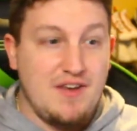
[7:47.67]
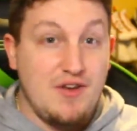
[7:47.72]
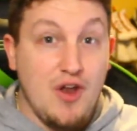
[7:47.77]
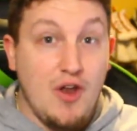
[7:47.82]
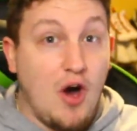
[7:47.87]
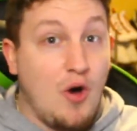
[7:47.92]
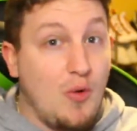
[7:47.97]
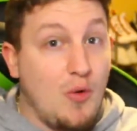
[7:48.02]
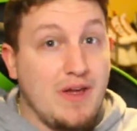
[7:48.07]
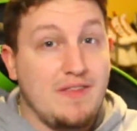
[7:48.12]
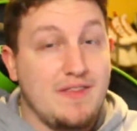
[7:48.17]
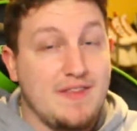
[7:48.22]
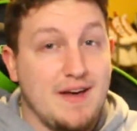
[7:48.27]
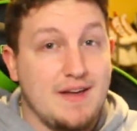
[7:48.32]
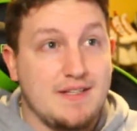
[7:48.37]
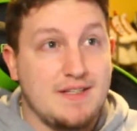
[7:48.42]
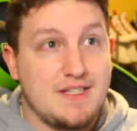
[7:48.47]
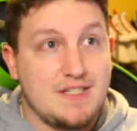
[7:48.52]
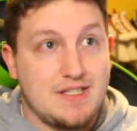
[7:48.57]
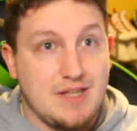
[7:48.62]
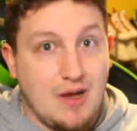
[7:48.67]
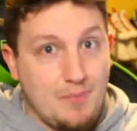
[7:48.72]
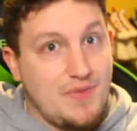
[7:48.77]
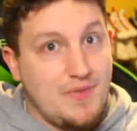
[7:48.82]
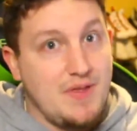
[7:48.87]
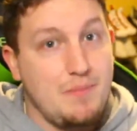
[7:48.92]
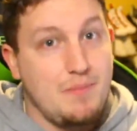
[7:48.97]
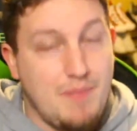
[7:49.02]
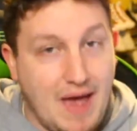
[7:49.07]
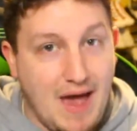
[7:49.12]
knowing that
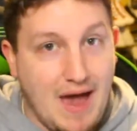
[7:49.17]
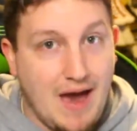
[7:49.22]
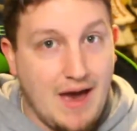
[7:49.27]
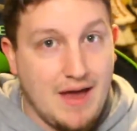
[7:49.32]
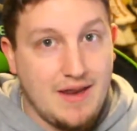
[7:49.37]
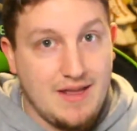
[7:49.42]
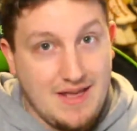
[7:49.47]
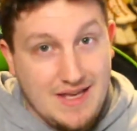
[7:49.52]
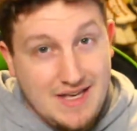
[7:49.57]
something bad